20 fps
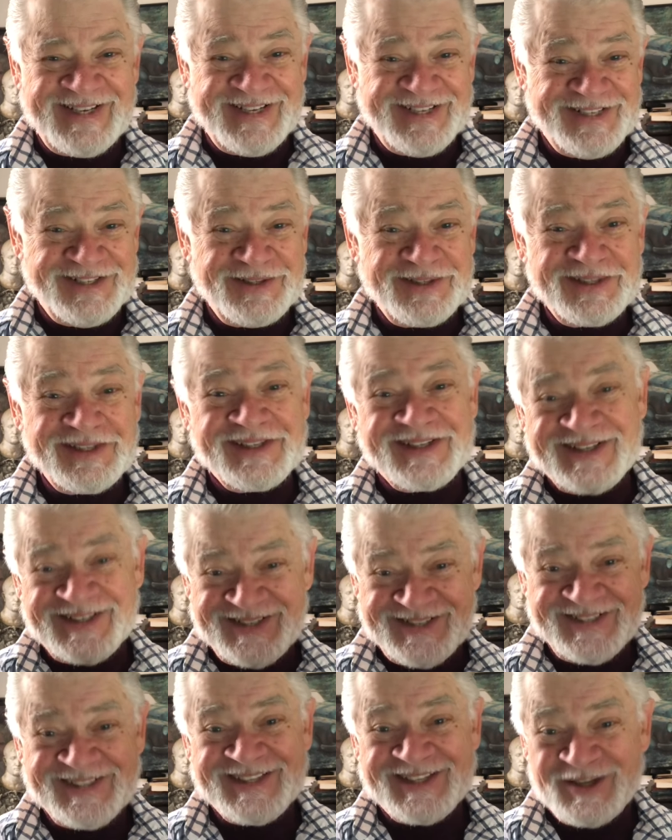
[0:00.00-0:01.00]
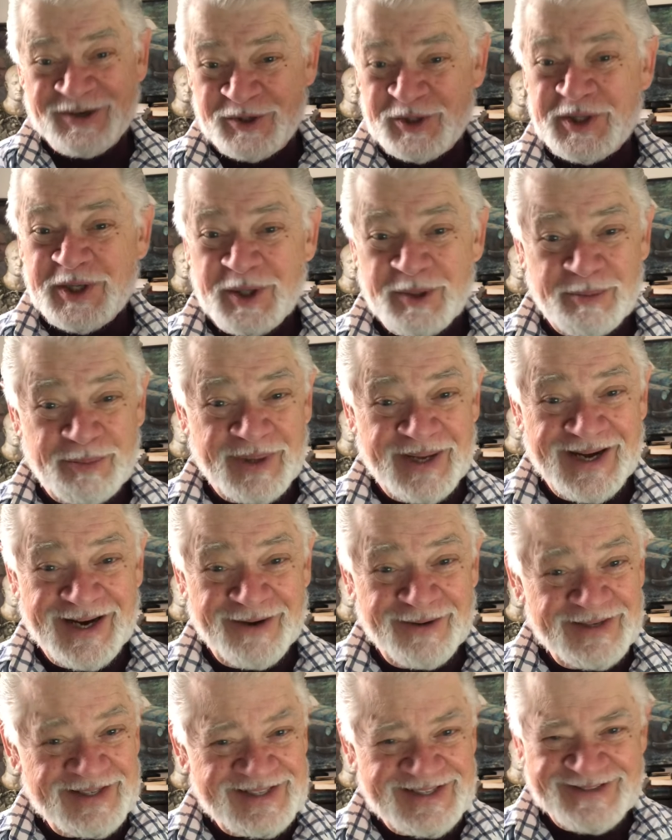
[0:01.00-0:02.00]
You think uh, those are your
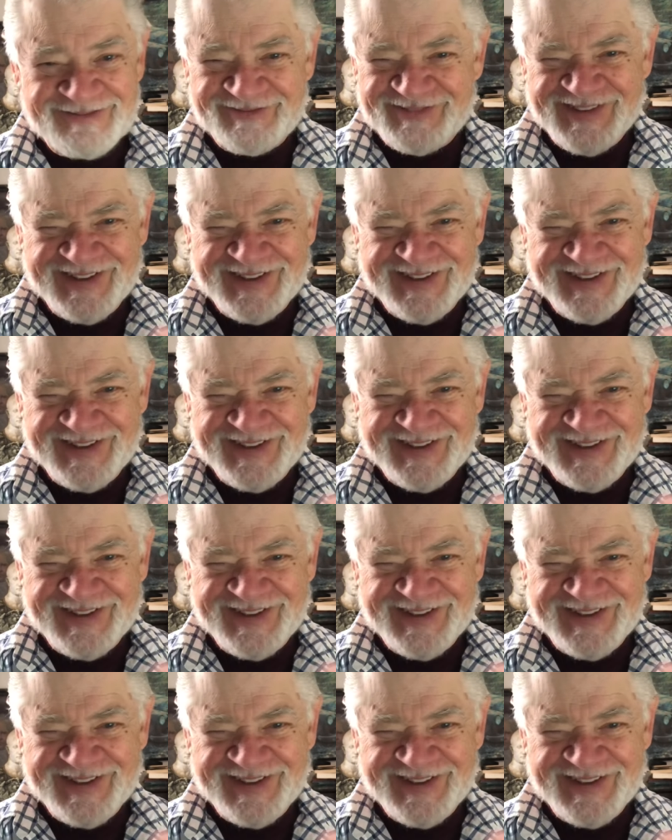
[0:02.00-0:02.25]
parents?